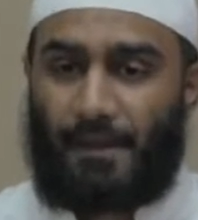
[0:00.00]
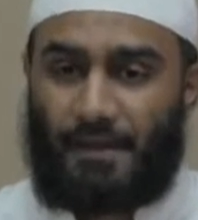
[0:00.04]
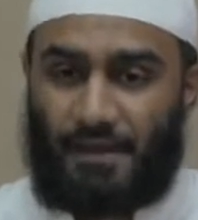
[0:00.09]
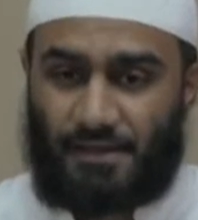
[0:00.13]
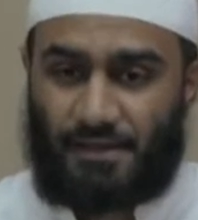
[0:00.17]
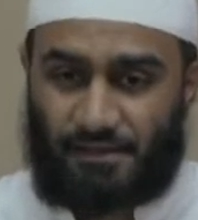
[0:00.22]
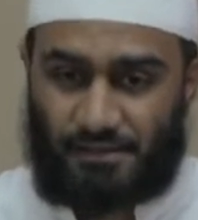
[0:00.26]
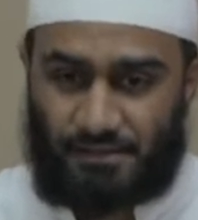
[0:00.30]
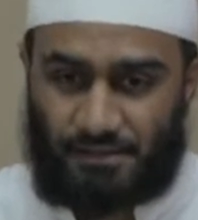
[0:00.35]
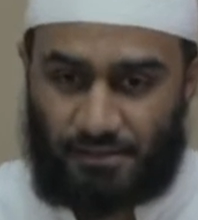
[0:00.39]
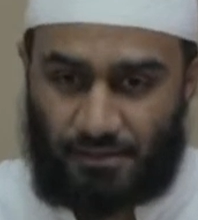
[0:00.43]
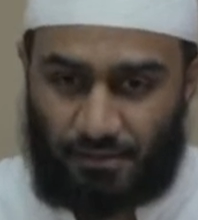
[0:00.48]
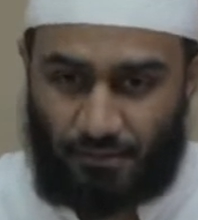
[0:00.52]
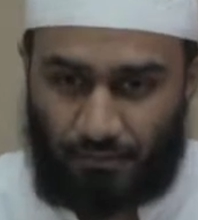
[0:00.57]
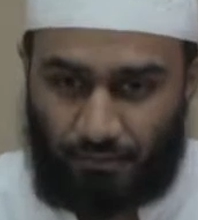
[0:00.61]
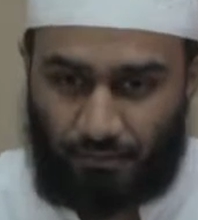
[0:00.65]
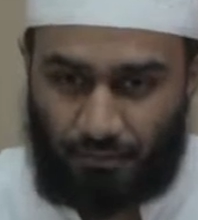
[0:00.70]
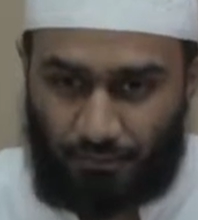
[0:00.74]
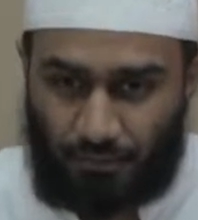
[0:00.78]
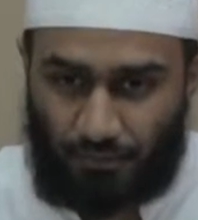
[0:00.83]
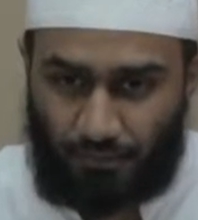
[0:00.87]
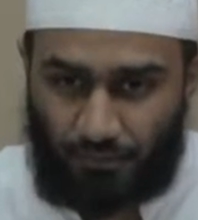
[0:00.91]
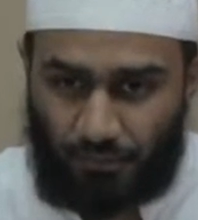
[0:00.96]
Yes.
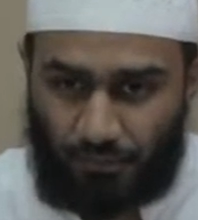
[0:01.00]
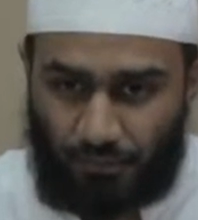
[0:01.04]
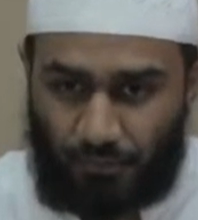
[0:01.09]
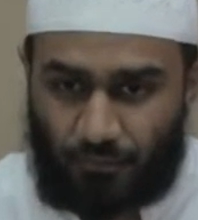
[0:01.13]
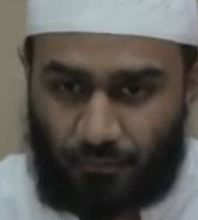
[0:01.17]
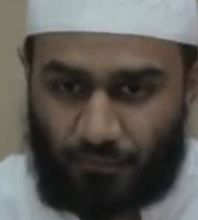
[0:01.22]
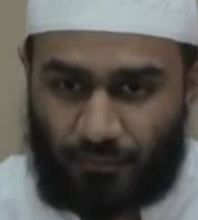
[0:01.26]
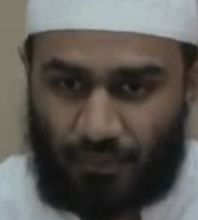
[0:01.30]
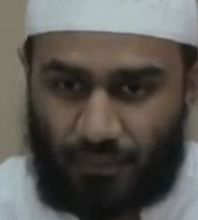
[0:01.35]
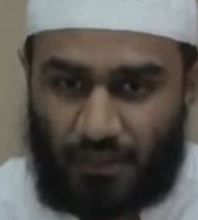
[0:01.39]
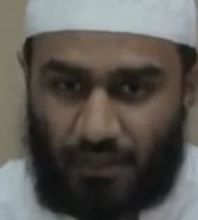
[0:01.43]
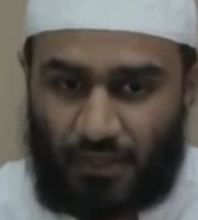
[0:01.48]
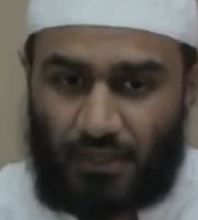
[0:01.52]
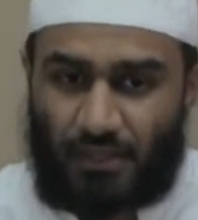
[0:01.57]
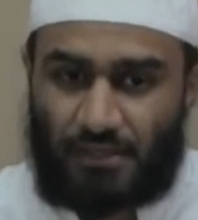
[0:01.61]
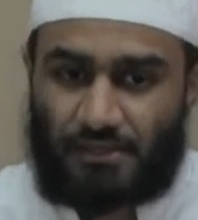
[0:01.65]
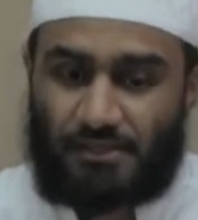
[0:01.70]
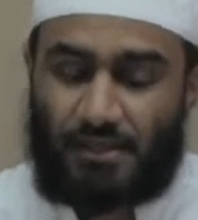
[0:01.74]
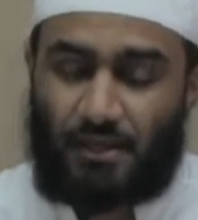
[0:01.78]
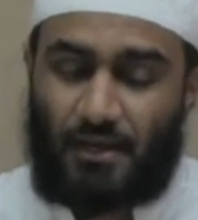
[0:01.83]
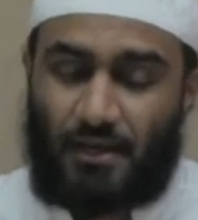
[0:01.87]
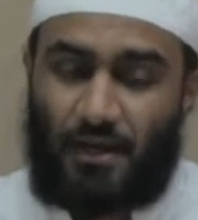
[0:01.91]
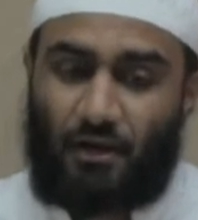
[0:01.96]

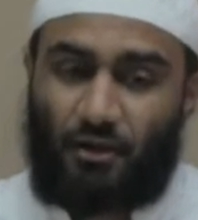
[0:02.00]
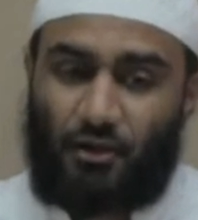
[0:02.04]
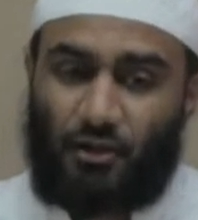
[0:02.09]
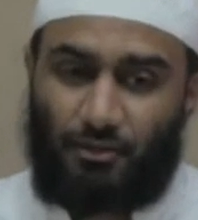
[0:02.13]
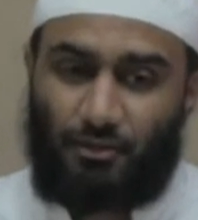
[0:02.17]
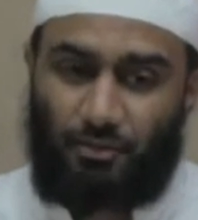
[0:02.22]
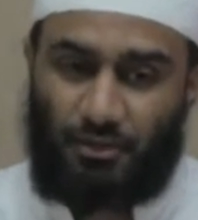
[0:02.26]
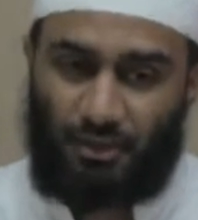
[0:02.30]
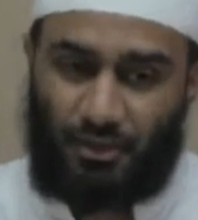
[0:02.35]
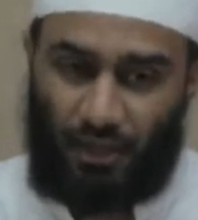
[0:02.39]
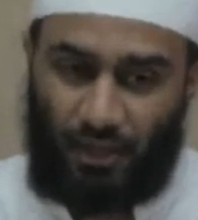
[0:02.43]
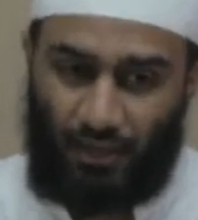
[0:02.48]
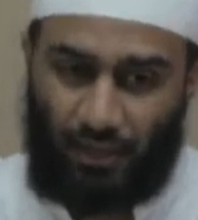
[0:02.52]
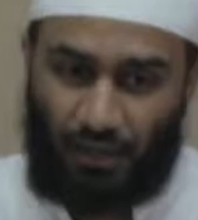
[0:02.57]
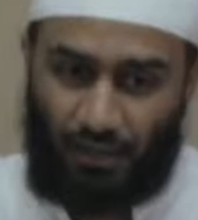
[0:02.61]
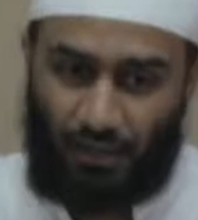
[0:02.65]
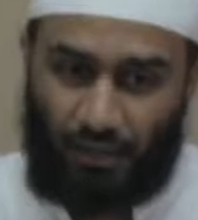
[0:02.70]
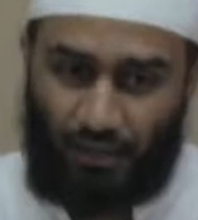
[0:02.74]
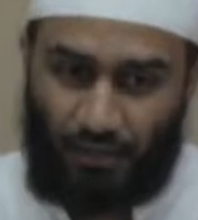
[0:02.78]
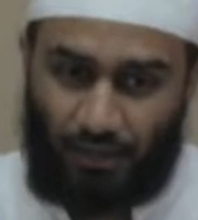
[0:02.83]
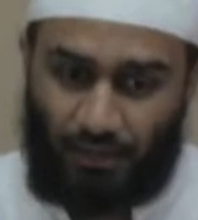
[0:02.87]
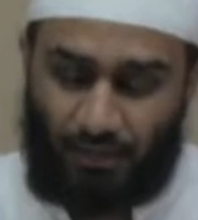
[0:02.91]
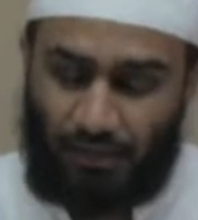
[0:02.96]
Talaq
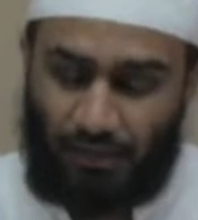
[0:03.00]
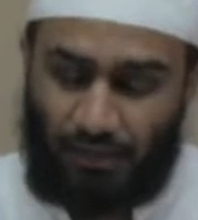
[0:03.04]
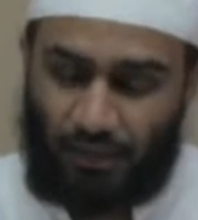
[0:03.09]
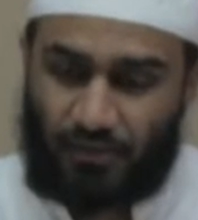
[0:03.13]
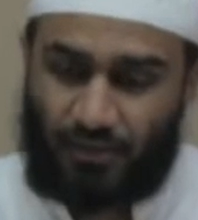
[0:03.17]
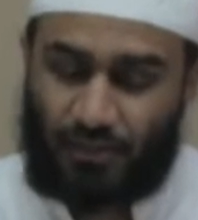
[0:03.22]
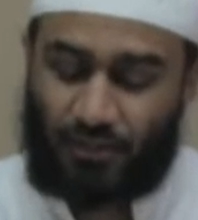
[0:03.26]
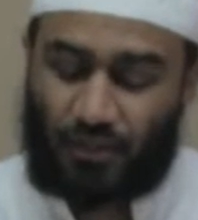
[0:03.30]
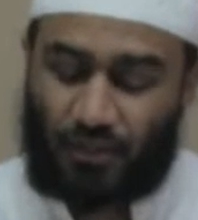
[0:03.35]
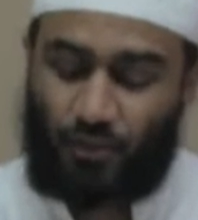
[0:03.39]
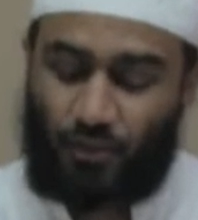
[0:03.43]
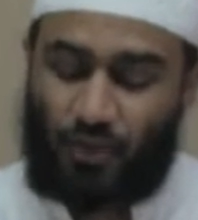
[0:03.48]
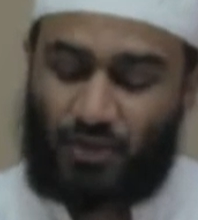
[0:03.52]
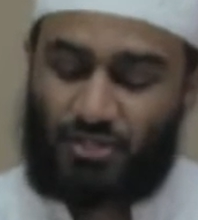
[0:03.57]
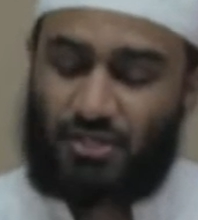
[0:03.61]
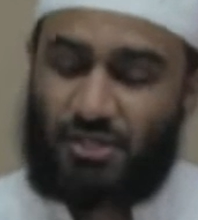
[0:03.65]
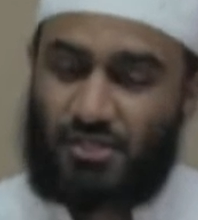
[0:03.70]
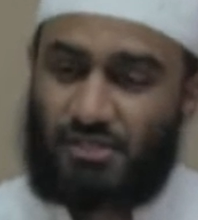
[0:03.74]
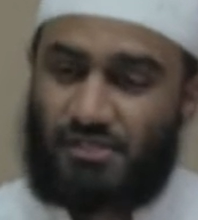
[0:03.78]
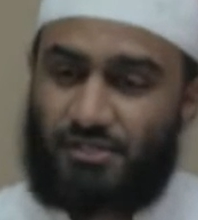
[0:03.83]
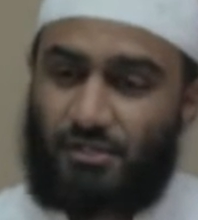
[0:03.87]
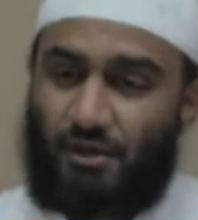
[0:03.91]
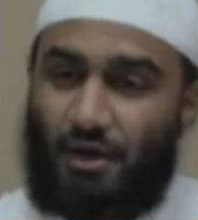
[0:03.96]
al-bid'ah. The
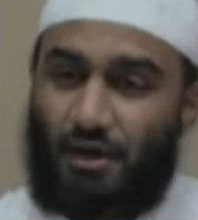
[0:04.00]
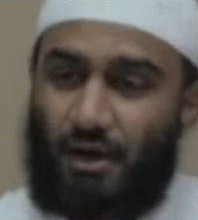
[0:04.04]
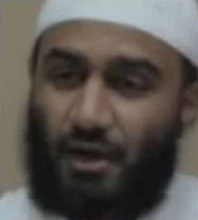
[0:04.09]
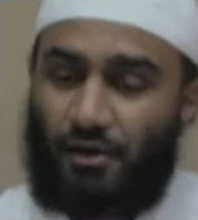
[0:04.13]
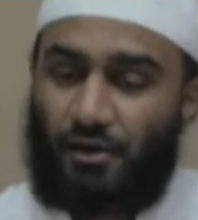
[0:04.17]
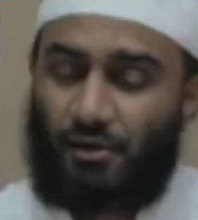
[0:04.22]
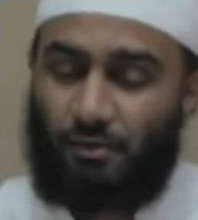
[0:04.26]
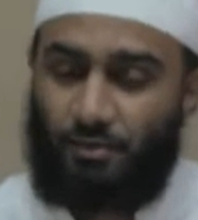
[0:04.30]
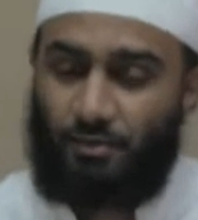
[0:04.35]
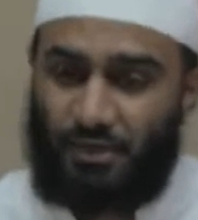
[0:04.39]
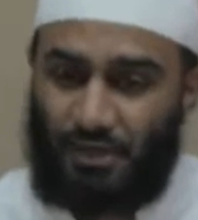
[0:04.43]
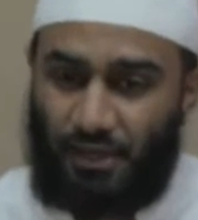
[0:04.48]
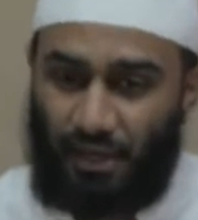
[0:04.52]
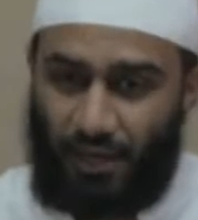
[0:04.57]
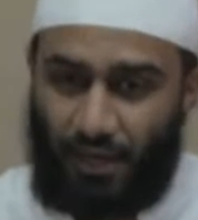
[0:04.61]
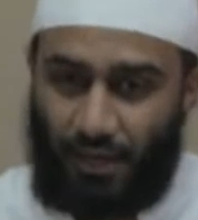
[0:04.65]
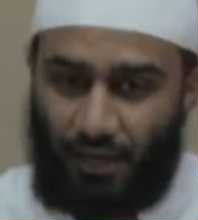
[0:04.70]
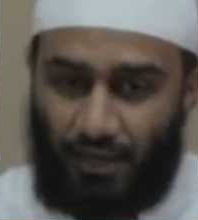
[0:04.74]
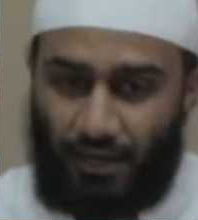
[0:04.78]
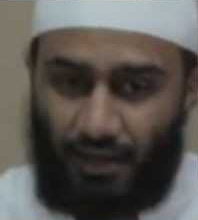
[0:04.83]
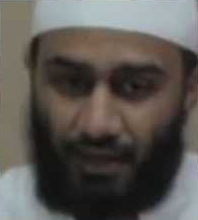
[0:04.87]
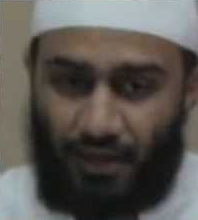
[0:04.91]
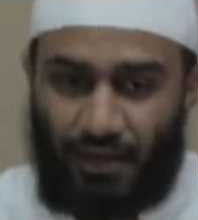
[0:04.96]
question is, Talaq
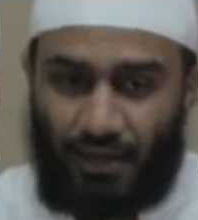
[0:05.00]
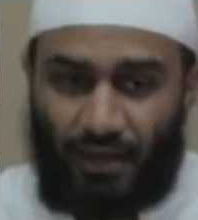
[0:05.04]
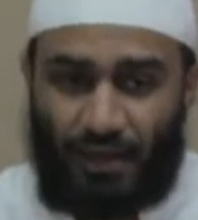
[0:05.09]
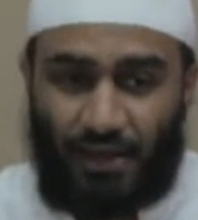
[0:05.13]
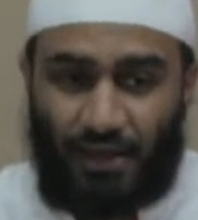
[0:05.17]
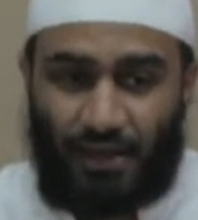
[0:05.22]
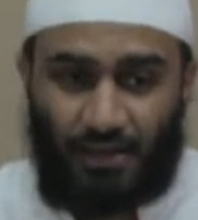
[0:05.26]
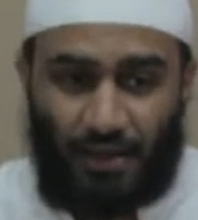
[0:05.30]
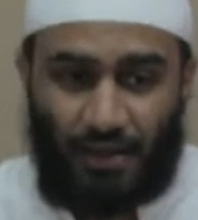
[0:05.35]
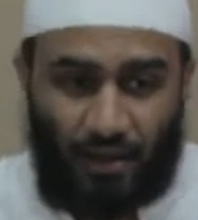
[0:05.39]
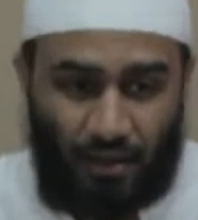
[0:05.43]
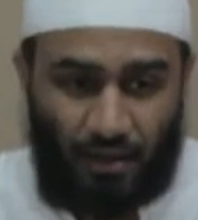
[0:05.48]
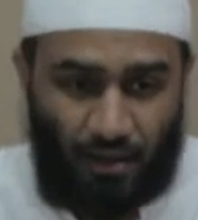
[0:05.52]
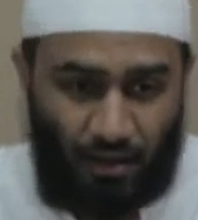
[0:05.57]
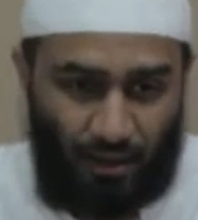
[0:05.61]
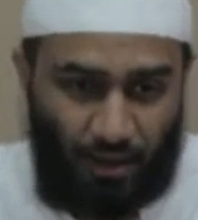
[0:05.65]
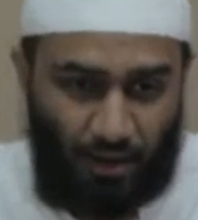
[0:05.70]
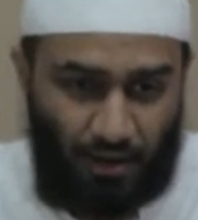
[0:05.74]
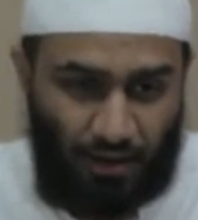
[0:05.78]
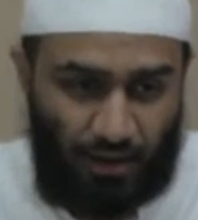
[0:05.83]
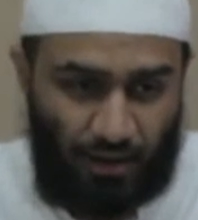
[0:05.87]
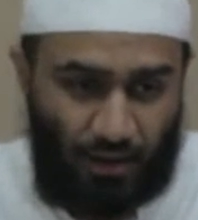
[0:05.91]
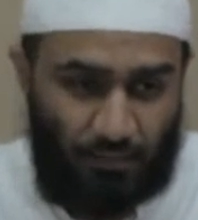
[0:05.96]
al-bid'ah hal
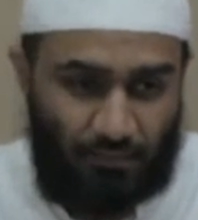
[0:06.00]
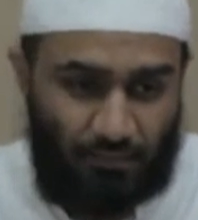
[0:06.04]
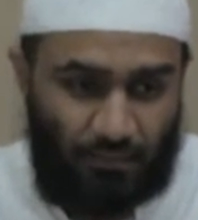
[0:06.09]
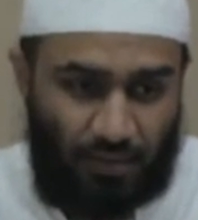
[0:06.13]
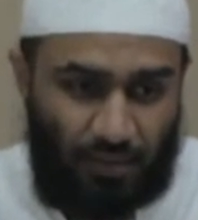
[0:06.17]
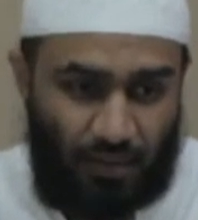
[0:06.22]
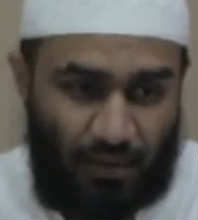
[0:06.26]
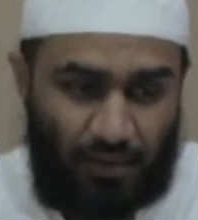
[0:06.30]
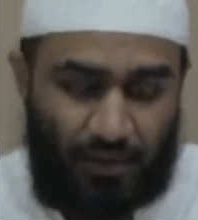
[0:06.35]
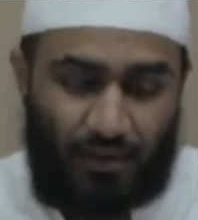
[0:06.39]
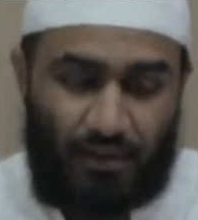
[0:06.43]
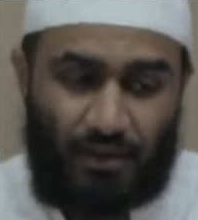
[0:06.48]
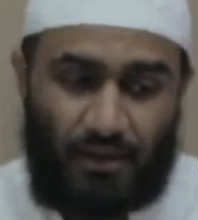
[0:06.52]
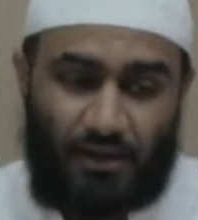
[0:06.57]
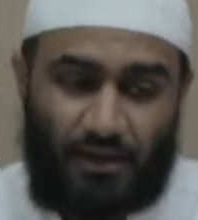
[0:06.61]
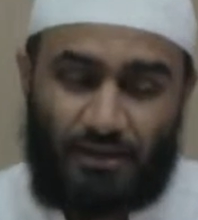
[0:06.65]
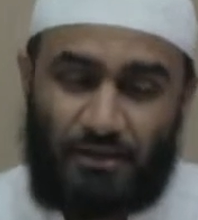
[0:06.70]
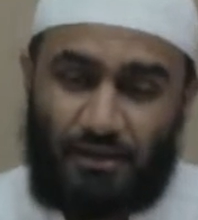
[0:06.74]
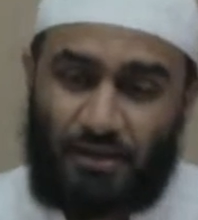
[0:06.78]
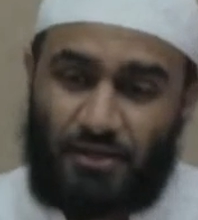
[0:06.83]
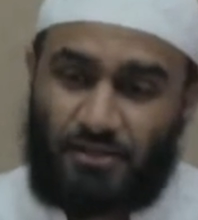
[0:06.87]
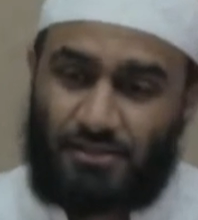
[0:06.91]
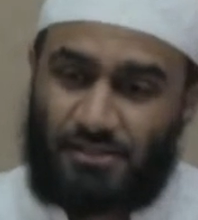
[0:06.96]
yaqa' am la?
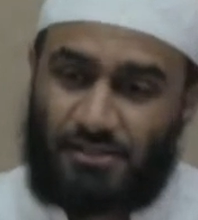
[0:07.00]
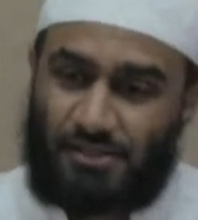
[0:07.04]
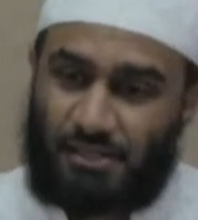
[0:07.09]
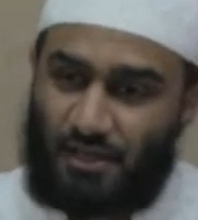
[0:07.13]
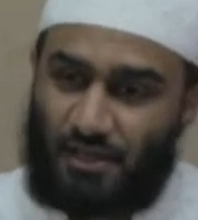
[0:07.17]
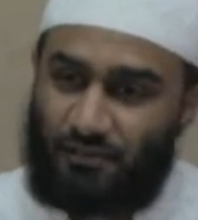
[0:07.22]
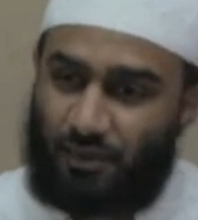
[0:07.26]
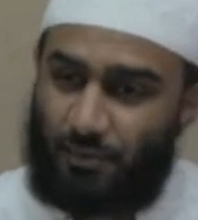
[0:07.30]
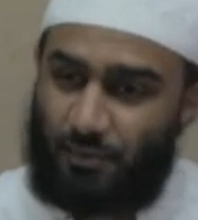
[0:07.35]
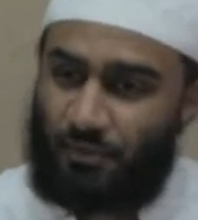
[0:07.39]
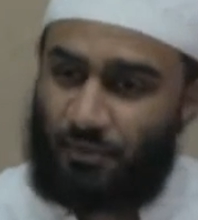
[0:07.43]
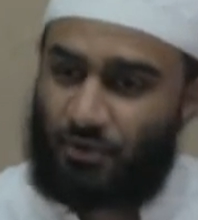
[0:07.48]
If a